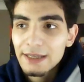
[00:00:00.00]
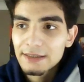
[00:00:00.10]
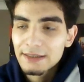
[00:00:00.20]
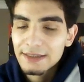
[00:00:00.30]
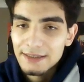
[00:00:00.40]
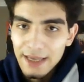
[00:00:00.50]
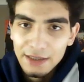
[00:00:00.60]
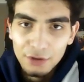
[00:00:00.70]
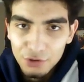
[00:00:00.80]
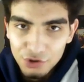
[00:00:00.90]
dictate
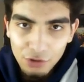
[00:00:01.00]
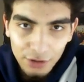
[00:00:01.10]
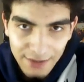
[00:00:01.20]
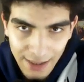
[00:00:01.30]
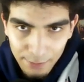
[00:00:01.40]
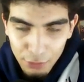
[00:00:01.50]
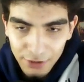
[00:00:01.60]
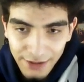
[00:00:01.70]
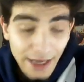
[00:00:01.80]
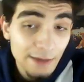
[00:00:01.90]
and control the tempo of the
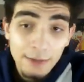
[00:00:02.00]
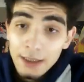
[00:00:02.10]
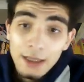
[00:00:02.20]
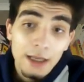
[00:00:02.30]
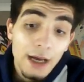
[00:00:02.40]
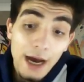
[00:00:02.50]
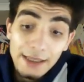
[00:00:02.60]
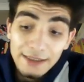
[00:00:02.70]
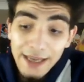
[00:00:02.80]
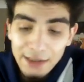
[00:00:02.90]
game, and
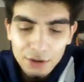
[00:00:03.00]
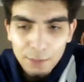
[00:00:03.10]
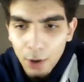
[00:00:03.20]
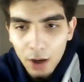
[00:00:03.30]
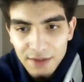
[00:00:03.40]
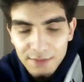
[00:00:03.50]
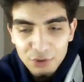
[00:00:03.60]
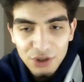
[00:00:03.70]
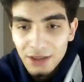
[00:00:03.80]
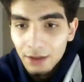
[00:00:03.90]
again, the passes
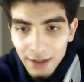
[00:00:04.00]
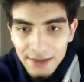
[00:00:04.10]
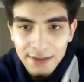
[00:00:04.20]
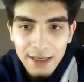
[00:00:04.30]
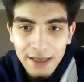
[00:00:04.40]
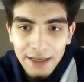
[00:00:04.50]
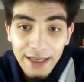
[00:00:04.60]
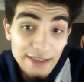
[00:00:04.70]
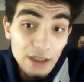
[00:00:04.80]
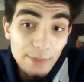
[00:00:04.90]
between the lines, it's
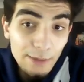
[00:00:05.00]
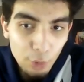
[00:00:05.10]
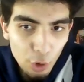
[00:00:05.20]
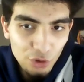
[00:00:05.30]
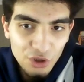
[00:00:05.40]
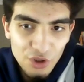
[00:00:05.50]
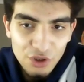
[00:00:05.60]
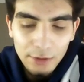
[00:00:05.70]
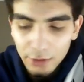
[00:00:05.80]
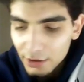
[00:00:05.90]
going to be important. So
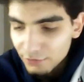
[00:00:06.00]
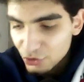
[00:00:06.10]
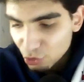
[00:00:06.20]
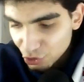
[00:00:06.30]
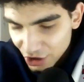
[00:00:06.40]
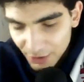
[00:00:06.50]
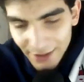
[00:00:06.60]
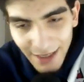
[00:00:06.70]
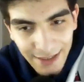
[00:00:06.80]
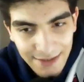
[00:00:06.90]
I'm going for a Jorginho and
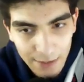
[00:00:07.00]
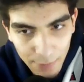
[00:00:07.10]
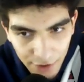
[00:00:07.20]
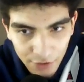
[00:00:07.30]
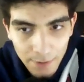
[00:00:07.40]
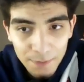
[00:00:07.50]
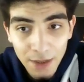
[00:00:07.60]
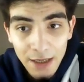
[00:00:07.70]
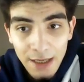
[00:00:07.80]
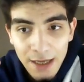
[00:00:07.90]
Kante pivot.
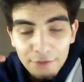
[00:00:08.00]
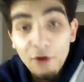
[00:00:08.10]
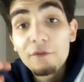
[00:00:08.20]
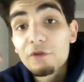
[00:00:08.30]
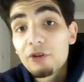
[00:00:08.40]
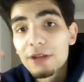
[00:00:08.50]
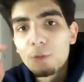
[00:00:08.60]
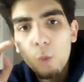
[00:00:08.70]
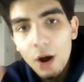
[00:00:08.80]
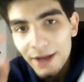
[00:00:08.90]
Front three,
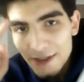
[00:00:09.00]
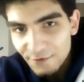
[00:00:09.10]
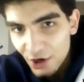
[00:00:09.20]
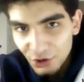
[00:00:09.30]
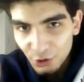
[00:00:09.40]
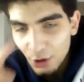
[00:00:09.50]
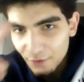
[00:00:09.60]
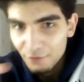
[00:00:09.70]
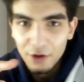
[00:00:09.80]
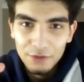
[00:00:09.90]
why is Werner not up
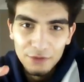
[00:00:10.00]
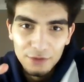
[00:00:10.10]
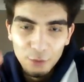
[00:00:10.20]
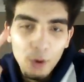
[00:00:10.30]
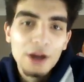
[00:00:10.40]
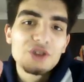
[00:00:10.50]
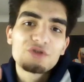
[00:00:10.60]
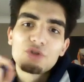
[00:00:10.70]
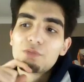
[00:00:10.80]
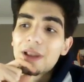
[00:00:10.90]
front? Why is
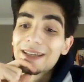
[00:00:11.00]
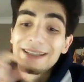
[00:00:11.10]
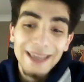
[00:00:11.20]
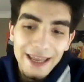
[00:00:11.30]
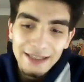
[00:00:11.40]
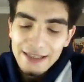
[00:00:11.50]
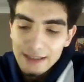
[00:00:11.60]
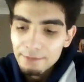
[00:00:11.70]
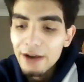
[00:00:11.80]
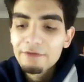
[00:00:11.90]
Giroud playing again? It's the
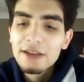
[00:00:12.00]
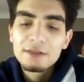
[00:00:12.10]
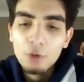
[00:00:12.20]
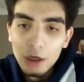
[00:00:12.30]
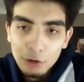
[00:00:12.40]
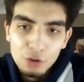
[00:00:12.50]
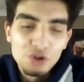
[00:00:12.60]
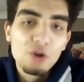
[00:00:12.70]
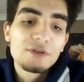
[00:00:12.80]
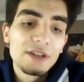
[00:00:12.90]
main reason why
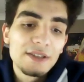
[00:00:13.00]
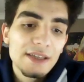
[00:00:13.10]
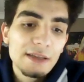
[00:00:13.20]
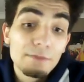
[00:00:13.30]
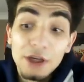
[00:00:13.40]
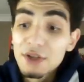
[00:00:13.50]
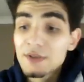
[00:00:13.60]
Alonso's in the team, because